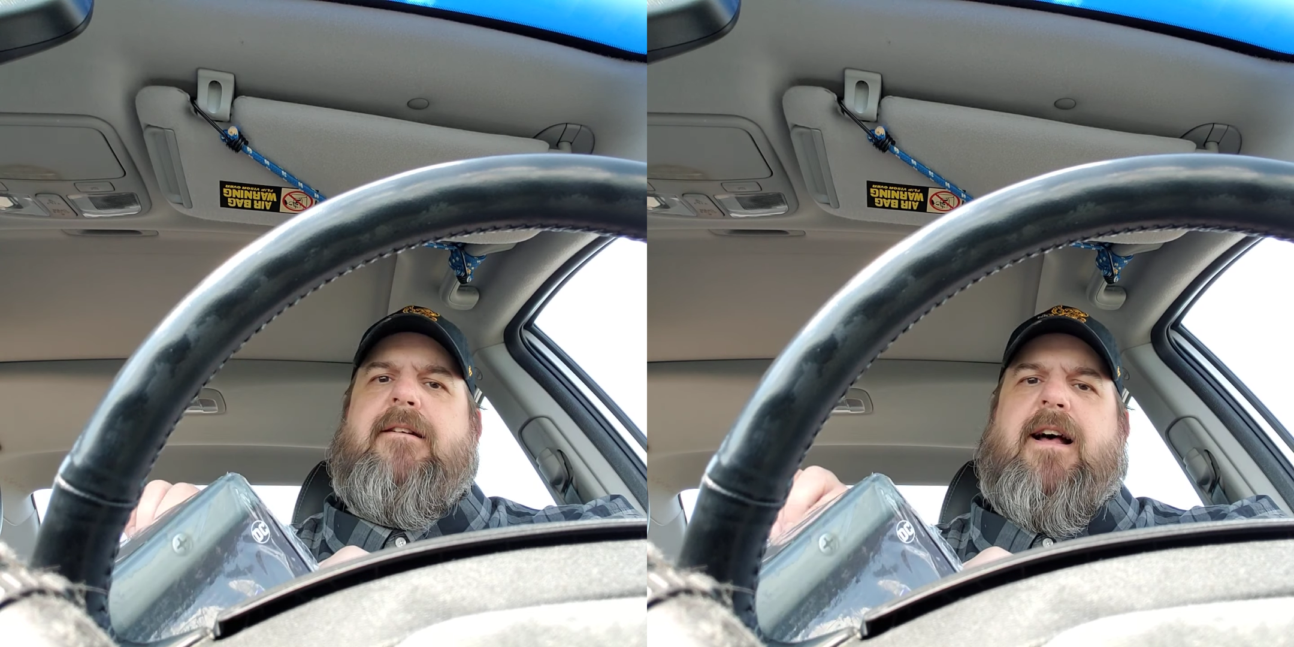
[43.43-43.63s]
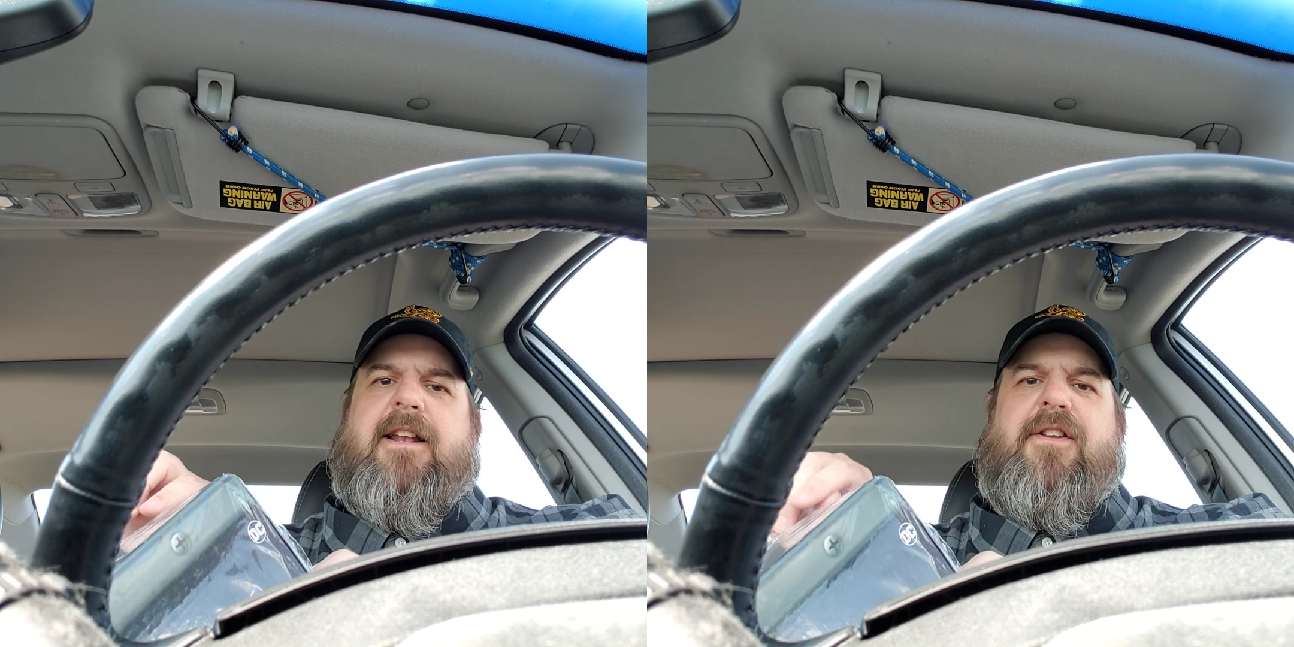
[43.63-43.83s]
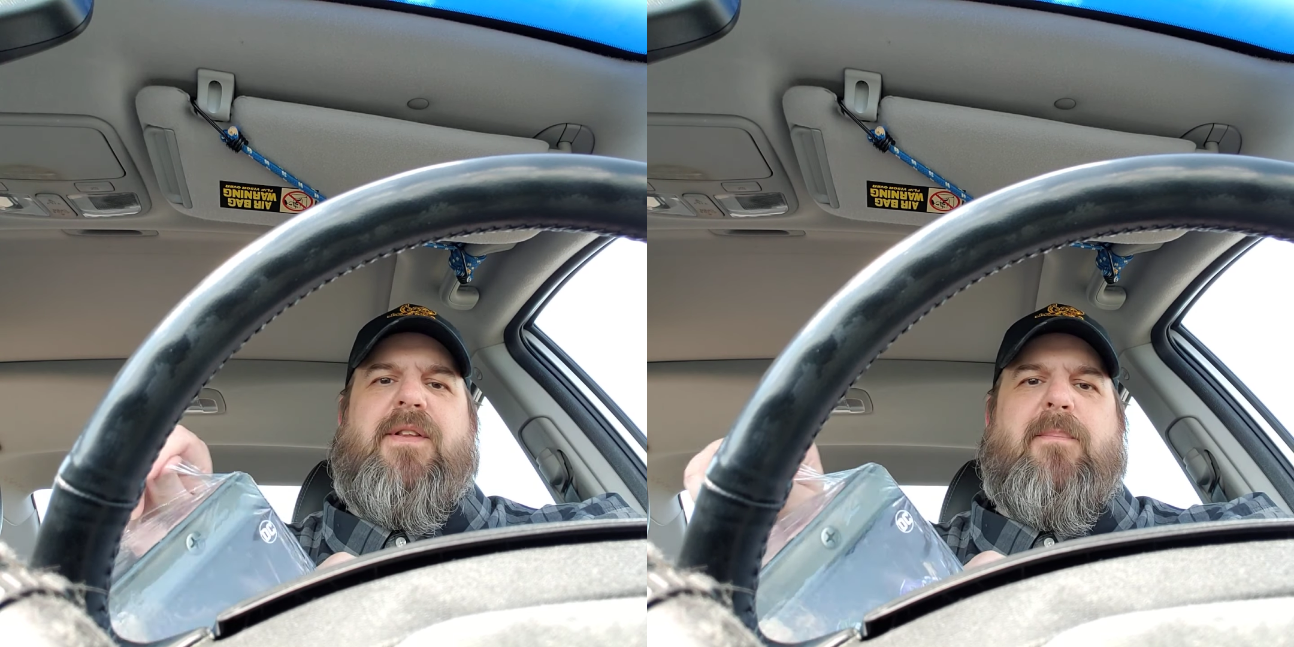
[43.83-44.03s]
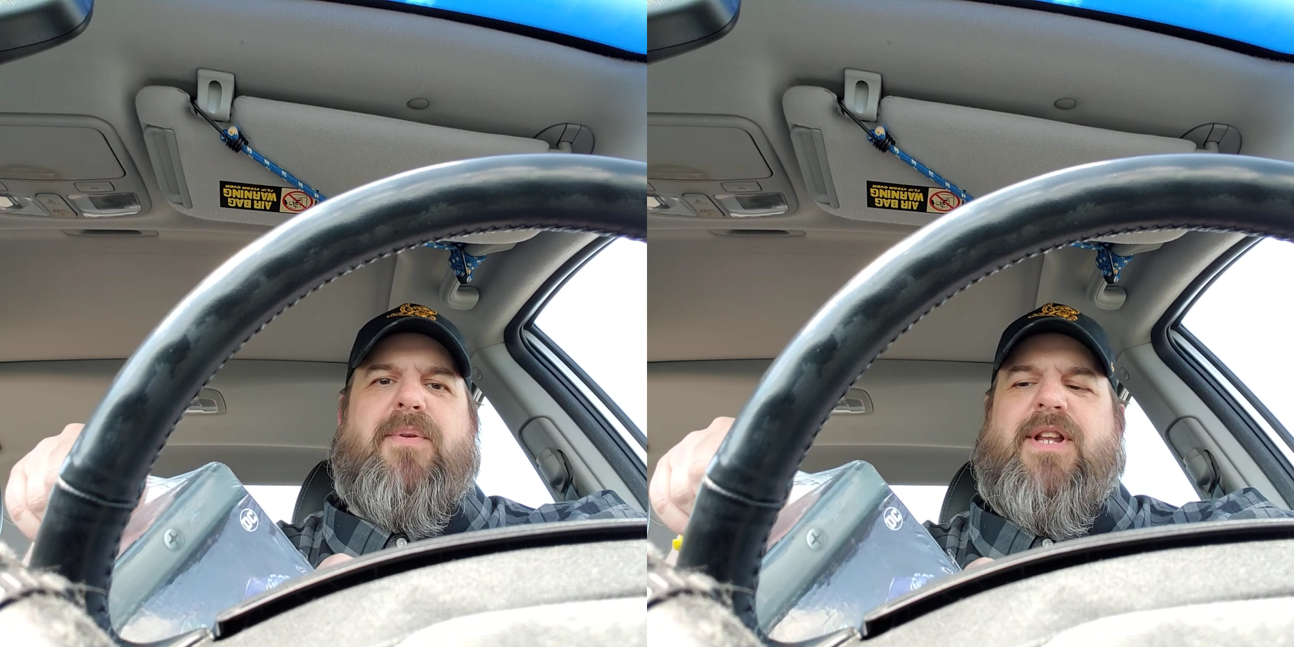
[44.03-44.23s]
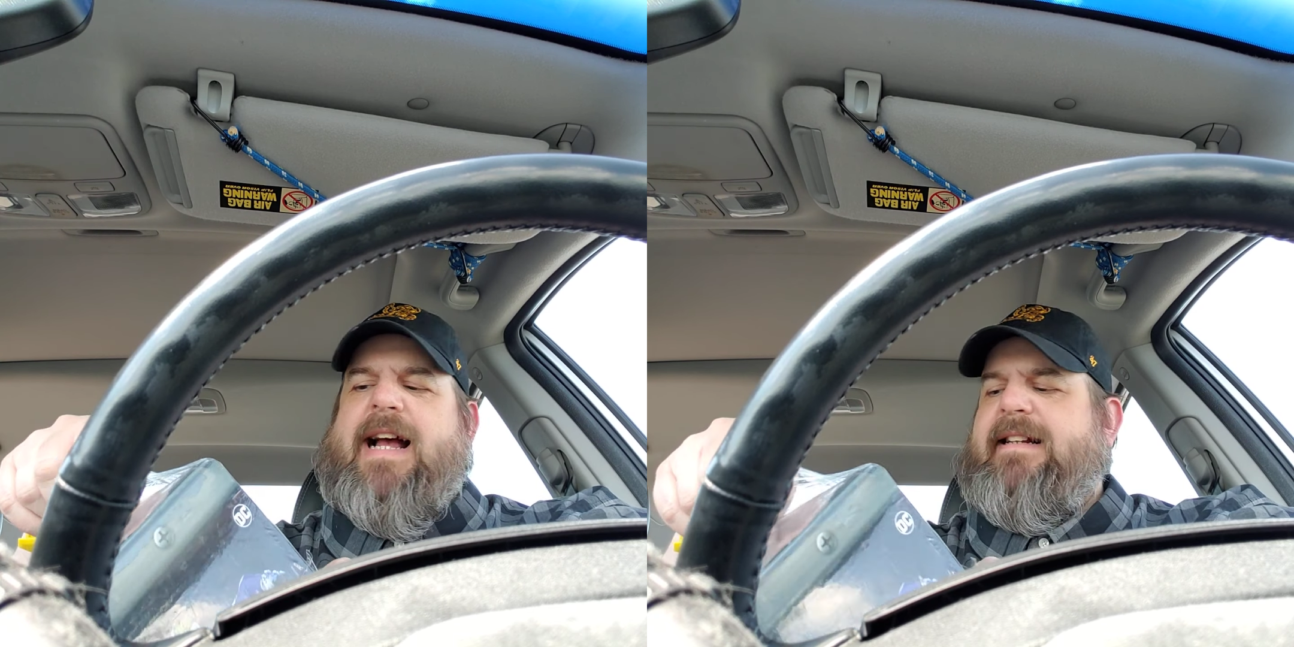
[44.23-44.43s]
Undo the
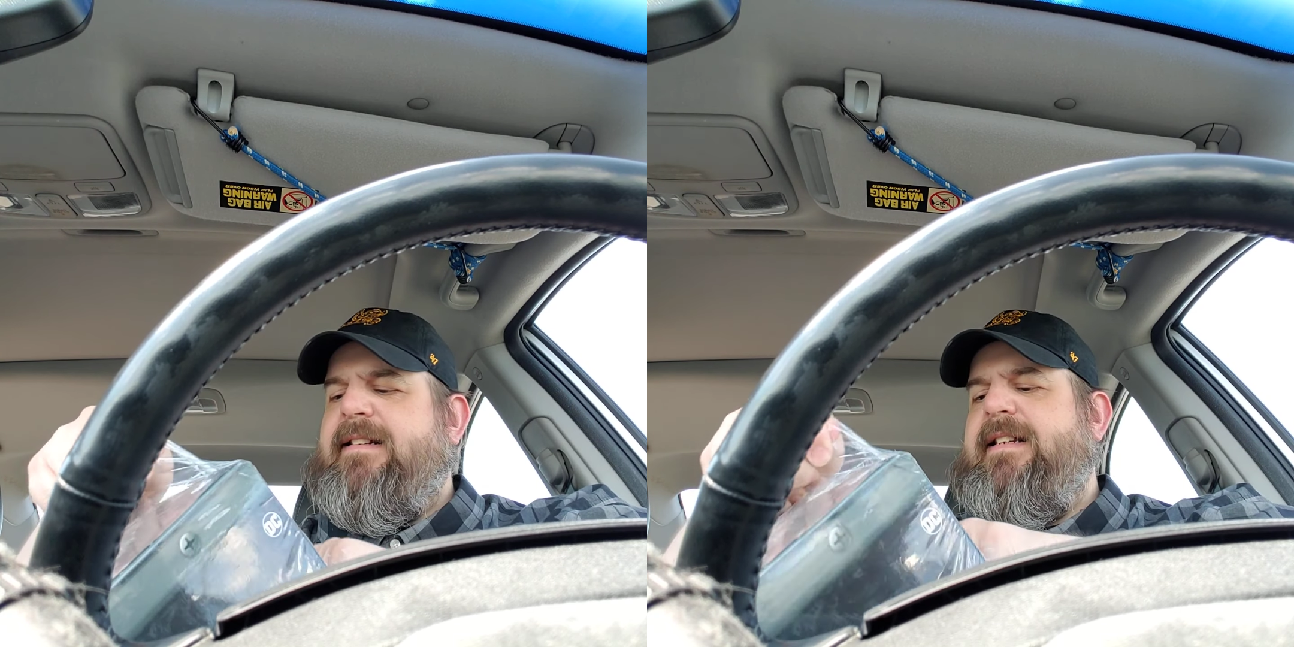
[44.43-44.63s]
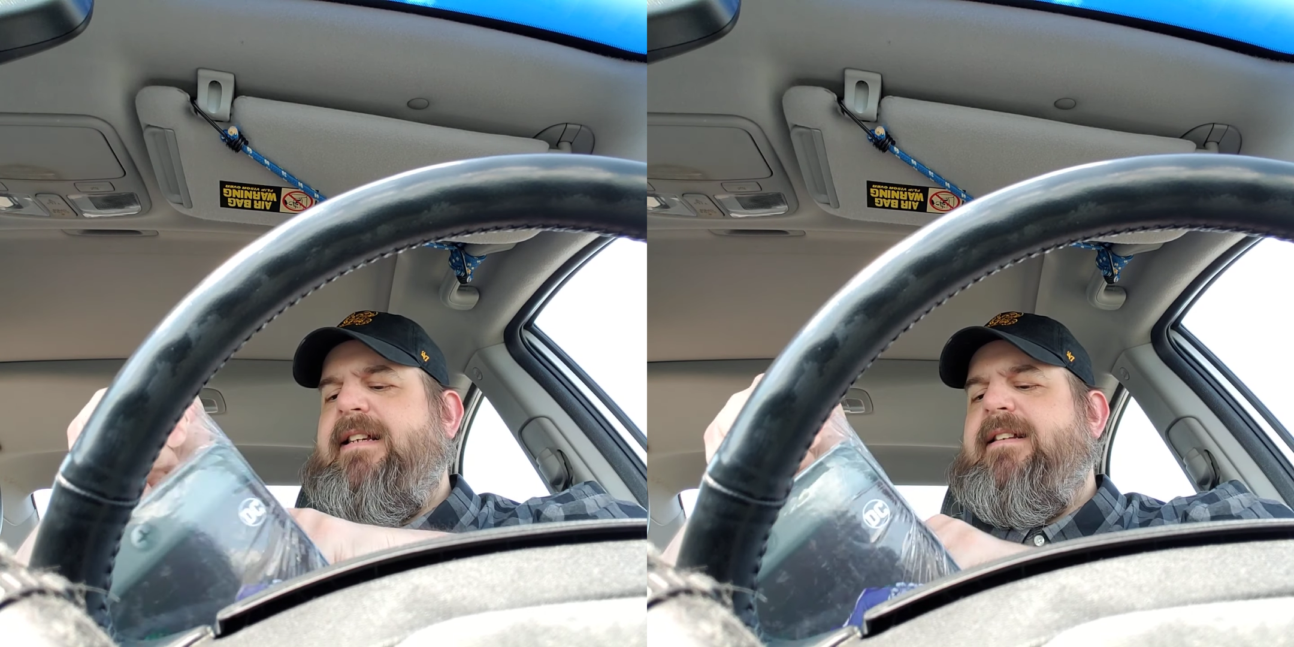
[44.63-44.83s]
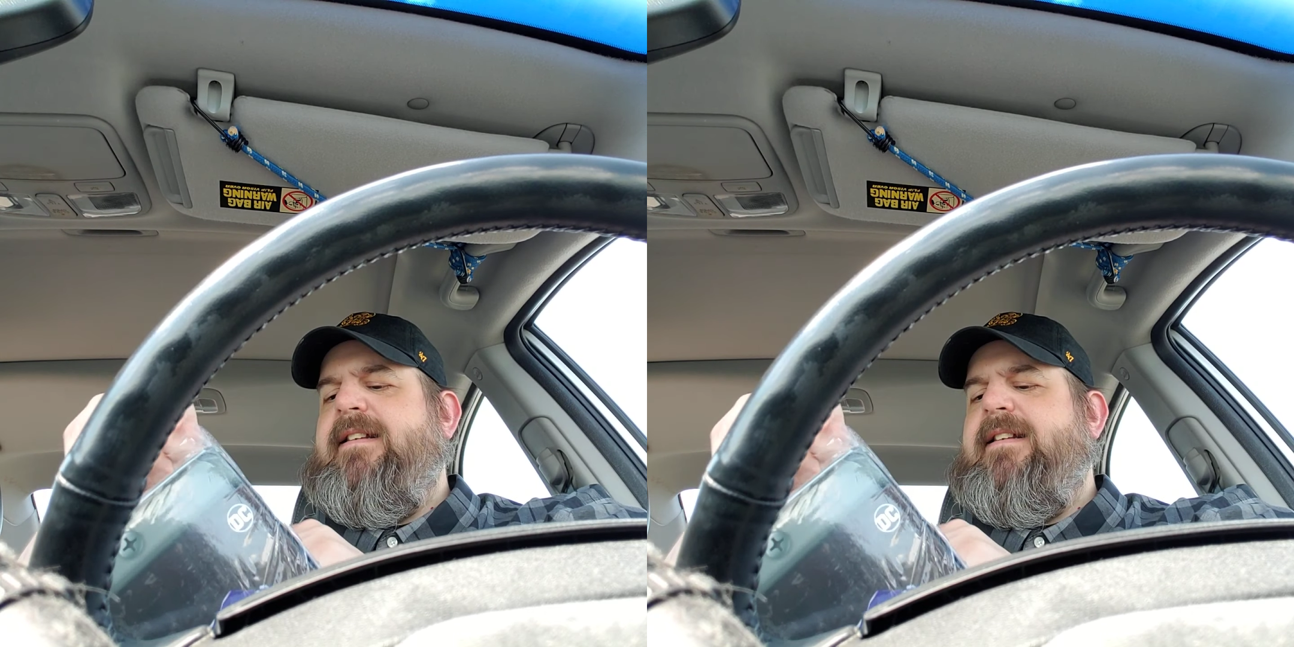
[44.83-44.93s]
plastic.